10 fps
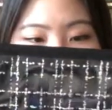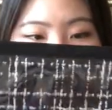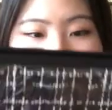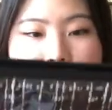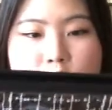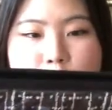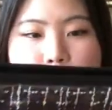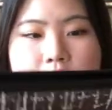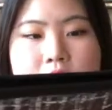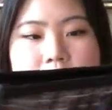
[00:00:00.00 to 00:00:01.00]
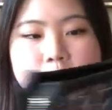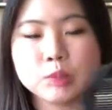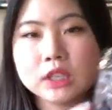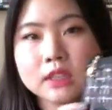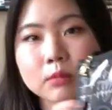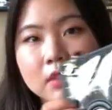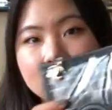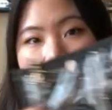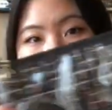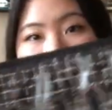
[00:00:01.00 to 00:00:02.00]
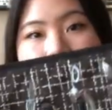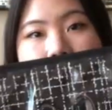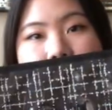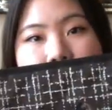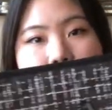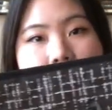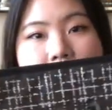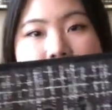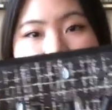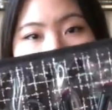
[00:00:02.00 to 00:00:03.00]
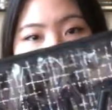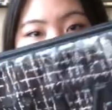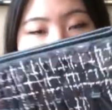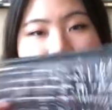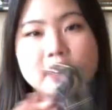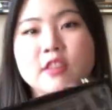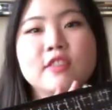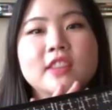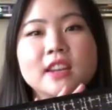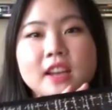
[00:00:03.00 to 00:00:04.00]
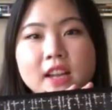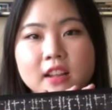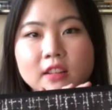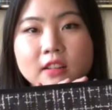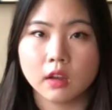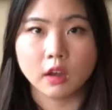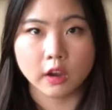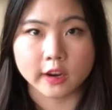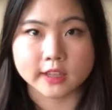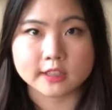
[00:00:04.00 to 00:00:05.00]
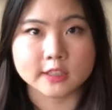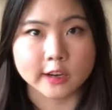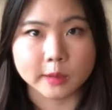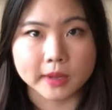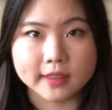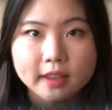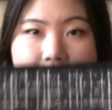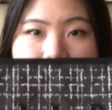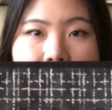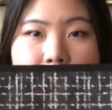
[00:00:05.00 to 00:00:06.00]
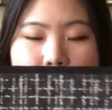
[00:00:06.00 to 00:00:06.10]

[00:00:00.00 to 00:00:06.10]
So it goes with the spring summer theme where you have the shell and then you have the knell. Alright, sorry about that.